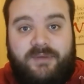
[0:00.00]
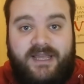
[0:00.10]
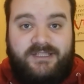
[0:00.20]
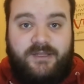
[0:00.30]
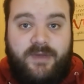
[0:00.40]
the
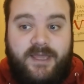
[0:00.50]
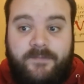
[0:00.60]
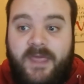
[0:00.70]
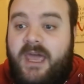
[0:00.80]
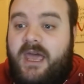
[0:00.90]
place to be.
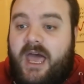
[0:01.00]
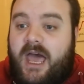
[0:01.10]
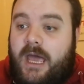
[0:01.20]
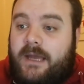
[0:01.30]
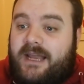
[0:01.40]

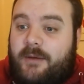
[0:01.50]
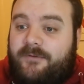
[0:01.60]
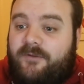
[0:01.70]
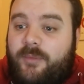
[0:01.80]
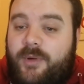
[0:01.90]
Uh, now,
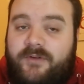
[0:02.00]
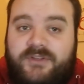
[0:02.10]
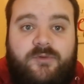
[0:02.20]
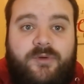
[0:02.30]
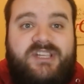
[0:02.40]
before we move
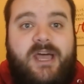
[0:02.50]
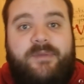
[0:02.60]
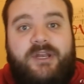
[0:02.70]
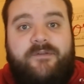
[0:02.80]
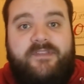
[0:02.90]
on to what's
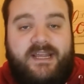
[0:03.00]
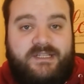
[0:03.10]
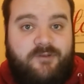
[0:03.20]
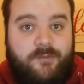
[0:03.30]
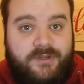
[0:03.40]
happening over the
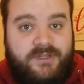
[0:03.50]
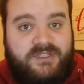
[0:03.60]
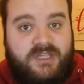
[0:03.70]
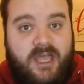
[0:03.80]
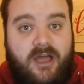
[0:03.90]
next few
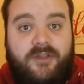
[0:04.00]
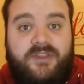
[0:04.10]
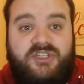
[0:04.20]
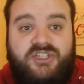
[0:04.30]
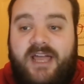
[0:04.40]
months
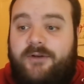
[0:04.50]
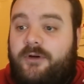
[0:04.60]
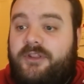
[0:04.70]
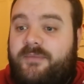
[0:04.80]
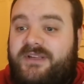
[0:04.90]
on the
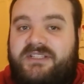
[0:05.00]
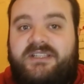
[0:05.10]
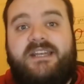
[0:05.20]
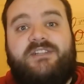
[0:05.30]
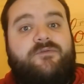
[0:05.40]
channel, on the Mr.
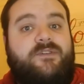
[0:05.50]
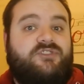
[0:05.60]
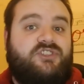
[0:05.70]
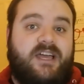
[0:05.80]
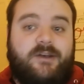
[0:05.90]
TARDIS
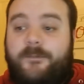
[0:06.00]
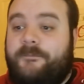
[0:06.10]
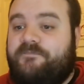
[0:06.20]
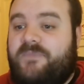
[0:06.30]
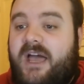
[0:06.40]
Reviews channel,
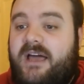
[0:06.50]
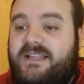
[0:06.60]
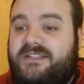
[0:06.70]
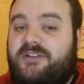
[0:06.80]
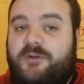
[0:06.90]
uh,
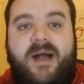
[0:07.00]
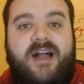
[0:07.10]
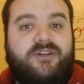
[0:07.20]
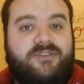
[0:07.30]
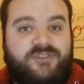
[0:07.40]
let's look
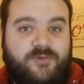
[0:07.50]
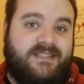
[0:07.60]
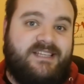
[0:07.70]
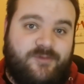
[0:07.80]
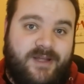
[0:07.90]
back on
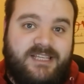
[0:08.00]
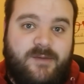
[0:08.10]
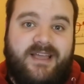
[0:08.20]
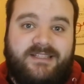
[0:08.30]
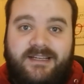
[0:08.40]

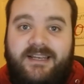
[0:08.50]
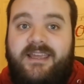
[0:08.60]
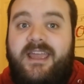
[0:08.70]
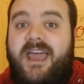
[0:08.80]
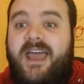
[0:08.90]
2020
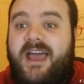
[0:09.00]
basically.